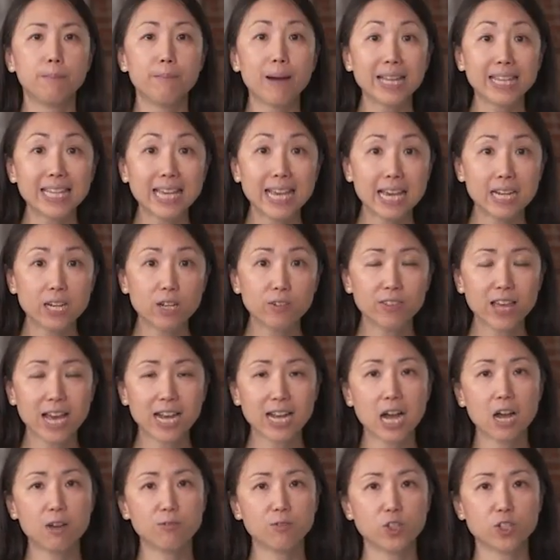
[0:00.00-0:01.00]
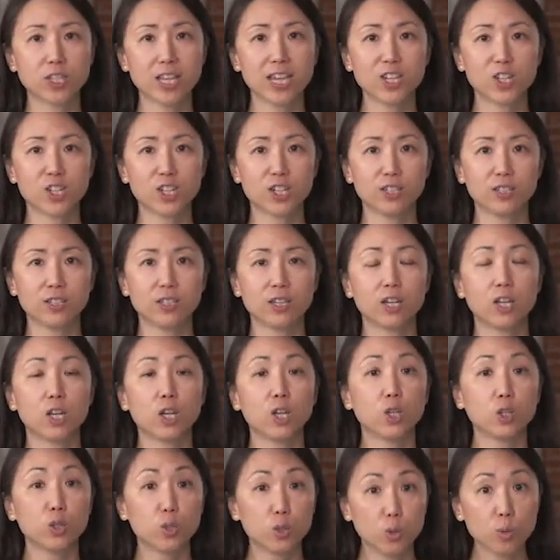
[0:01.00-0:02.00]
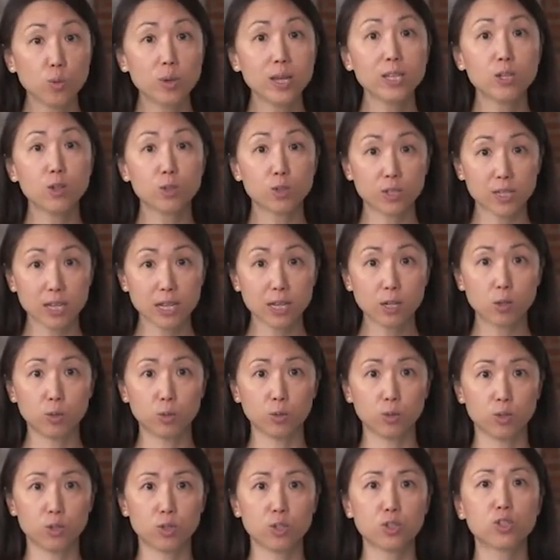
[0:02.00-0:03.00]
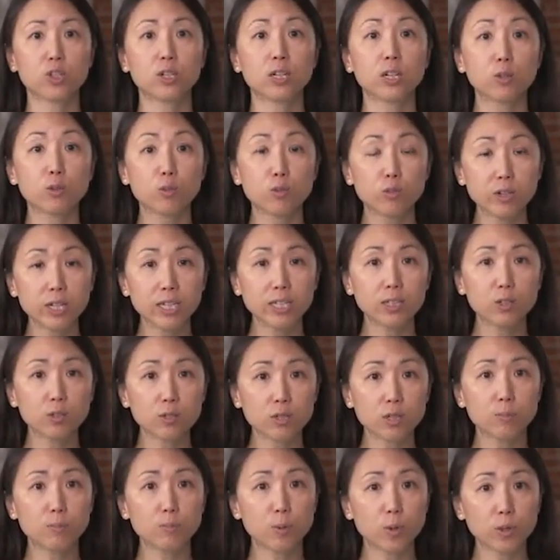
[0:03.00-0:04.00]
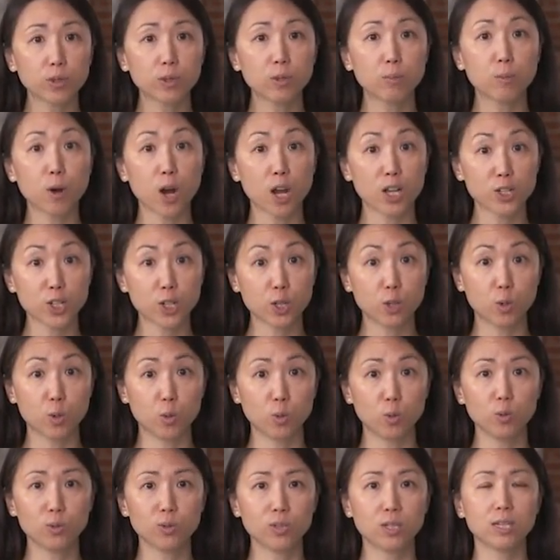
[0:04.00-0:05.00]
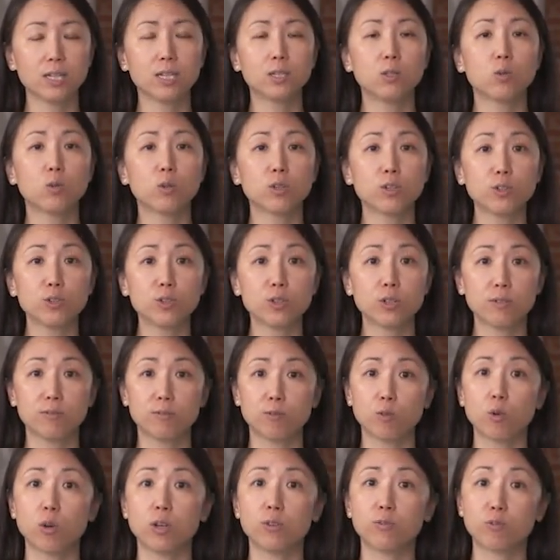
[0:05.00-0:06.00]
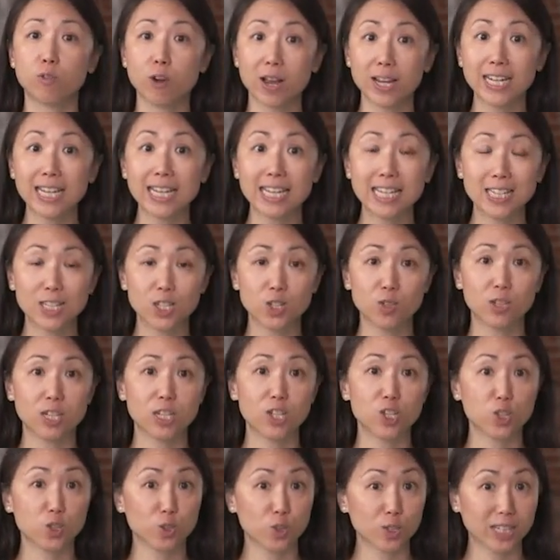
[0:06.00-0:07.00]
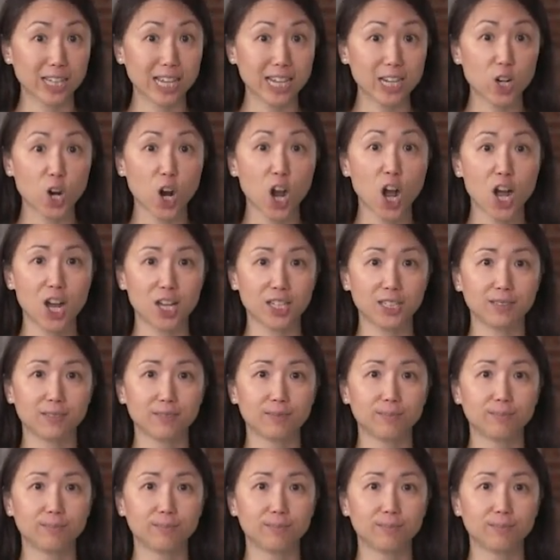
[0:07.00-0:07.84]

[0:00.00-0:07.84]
By the end of that conversation, you and your stakeholders should agree to support the project goals in order to avoid running into issues later on.